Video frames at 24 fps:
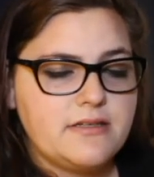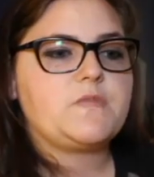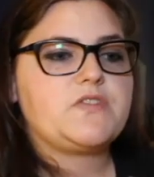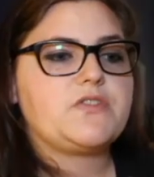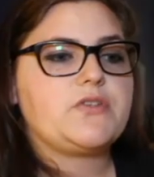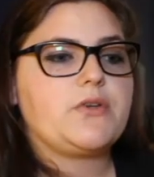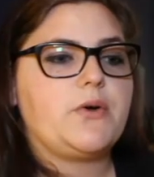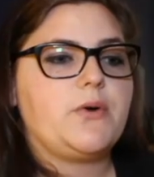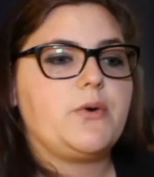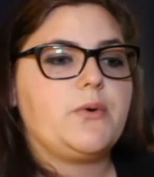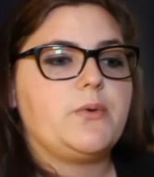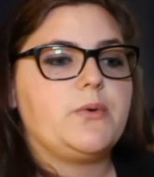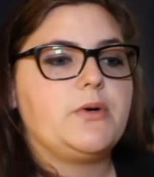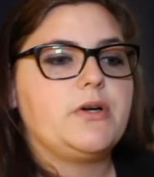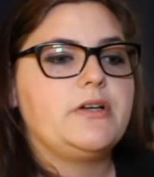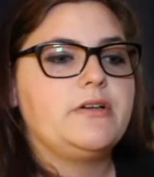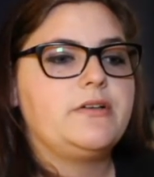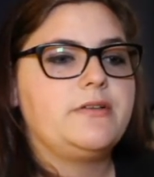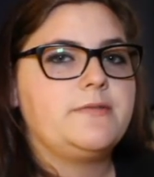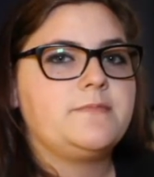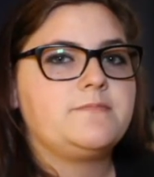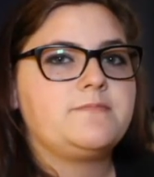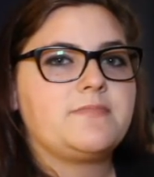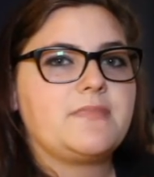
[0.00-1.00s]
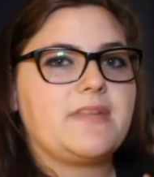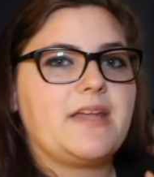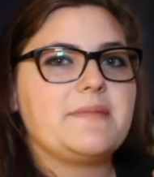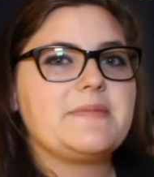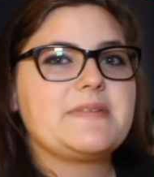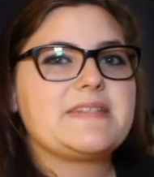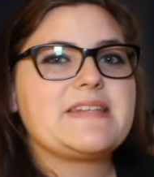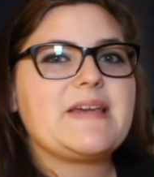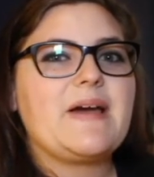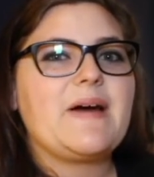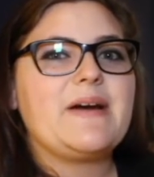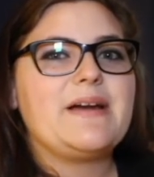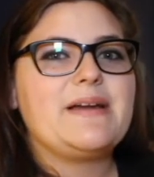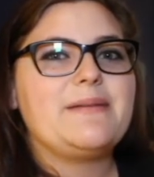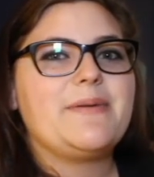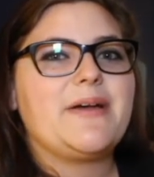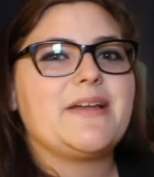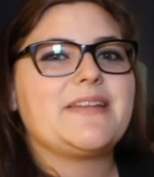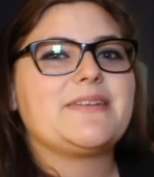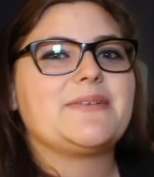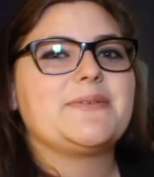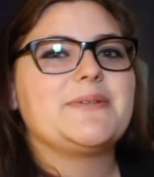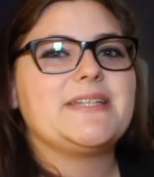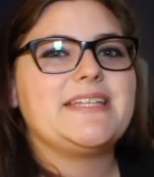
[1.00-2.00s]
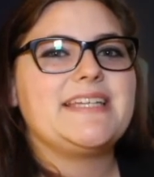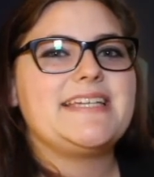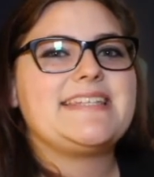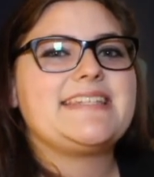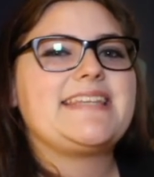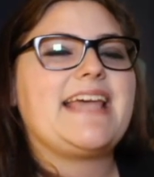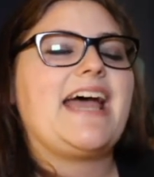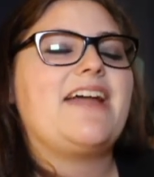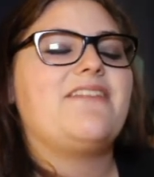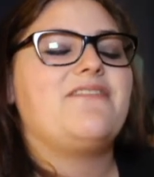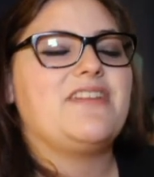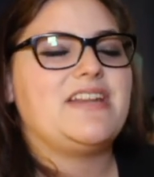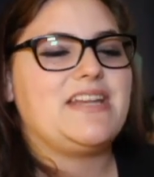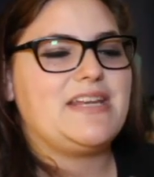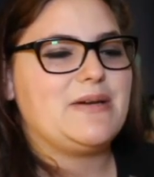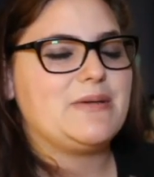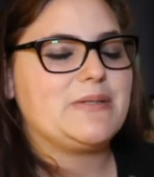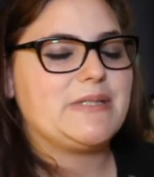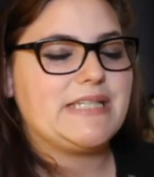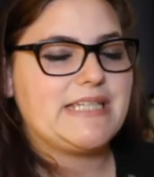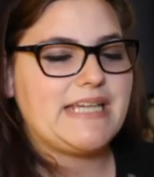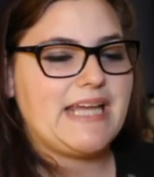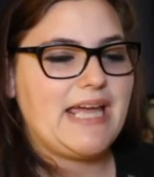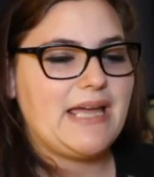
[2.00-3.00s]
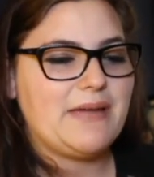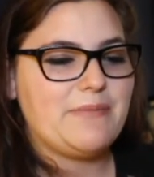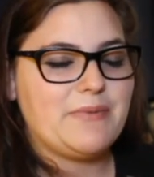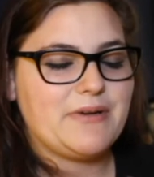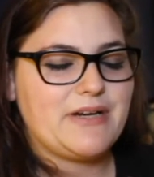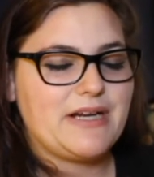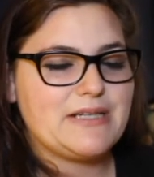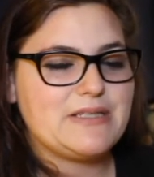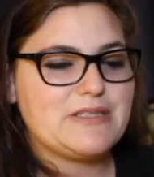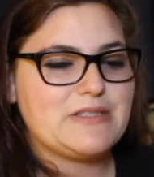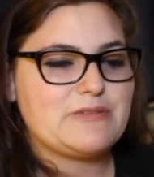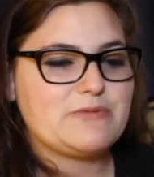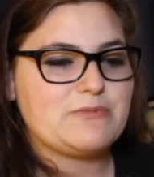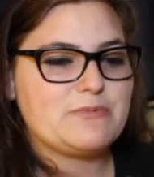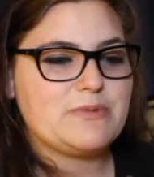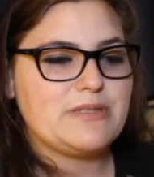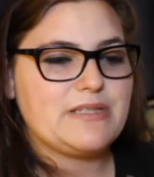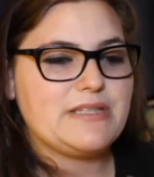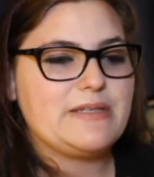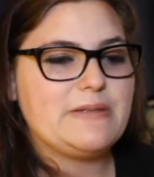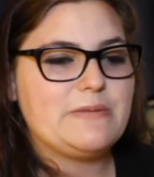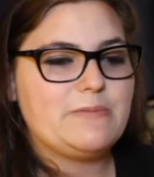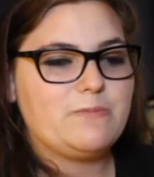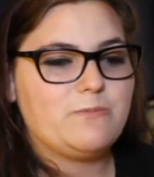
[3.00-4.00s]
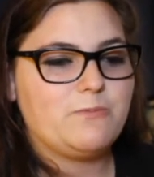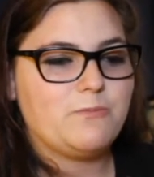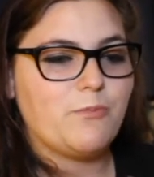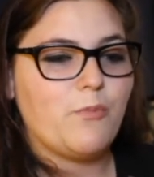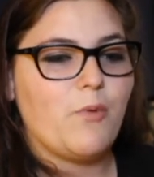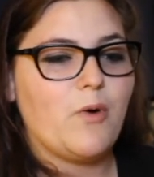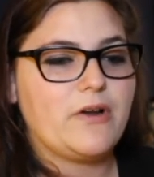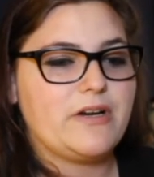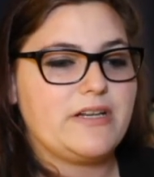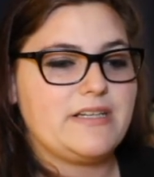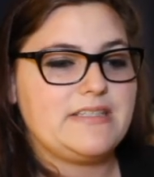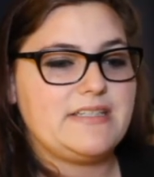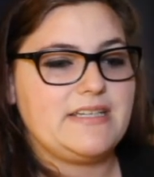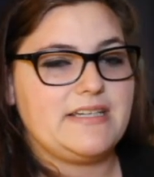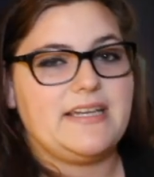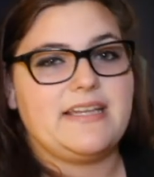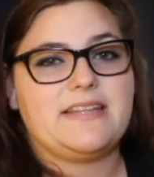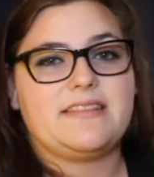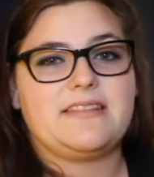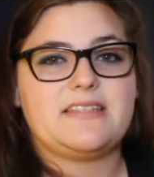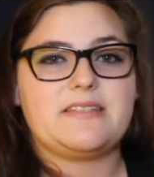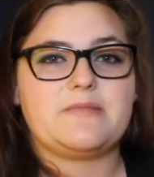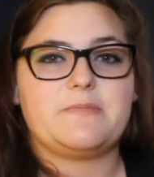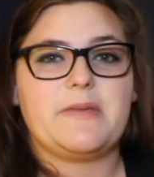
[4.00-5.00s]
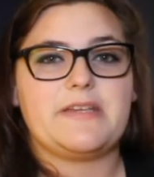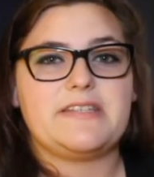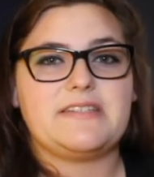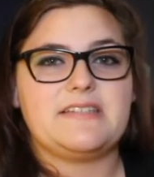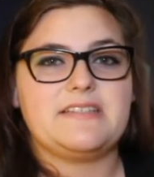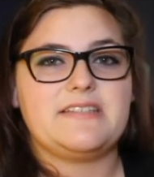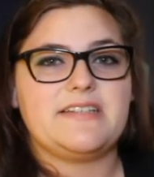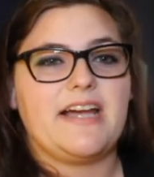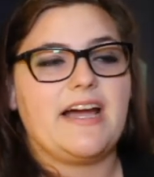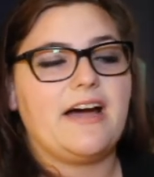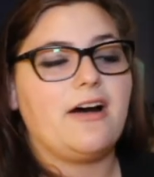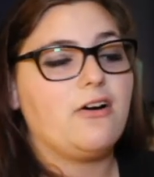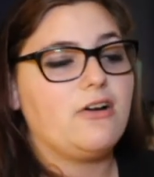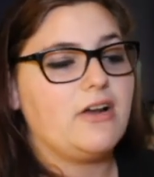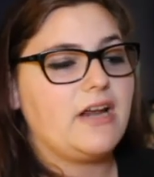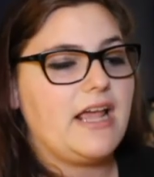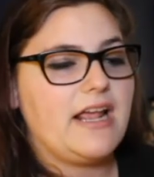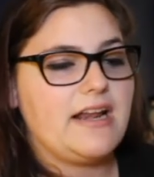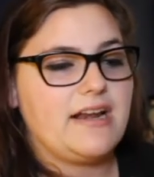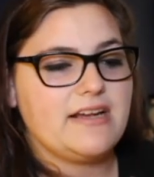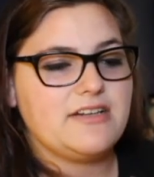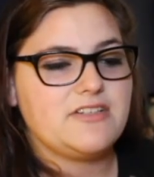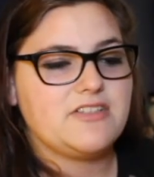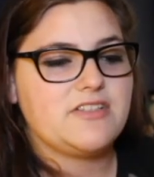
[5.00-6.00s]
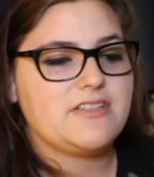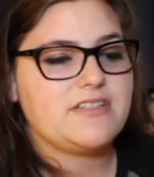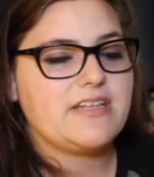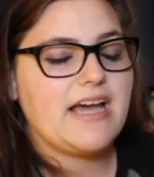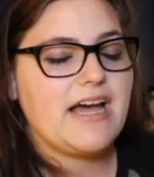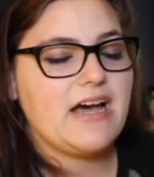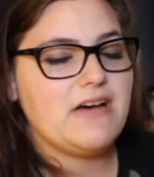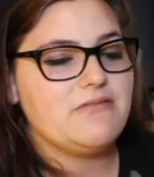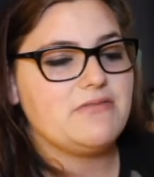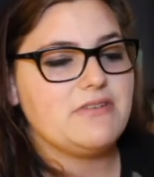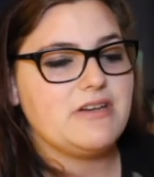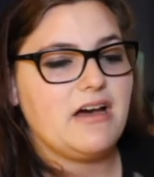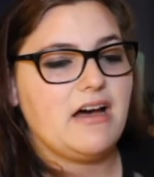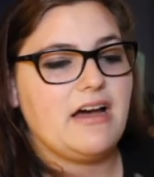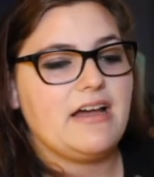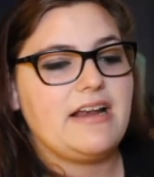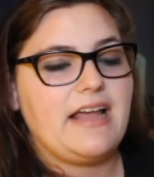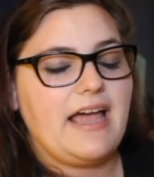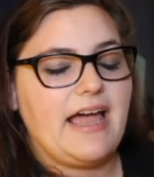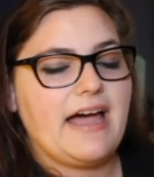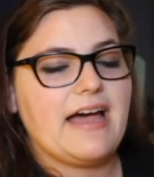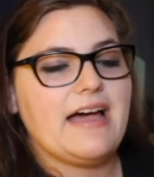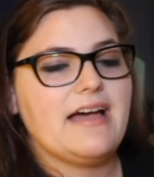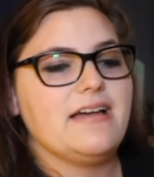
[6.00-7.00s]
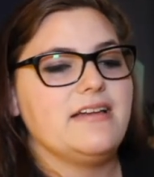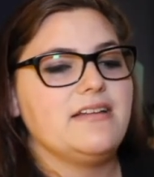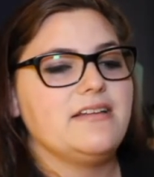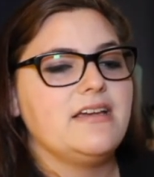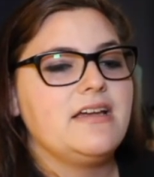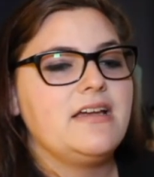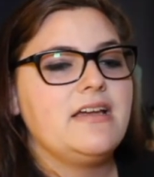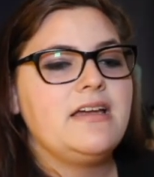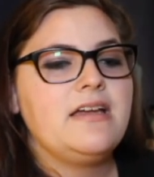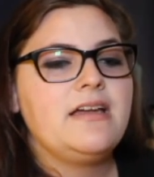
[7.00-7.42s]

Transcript: So I'm sorry about the really sad video today, but I just really wanted to get this message out and I just have not had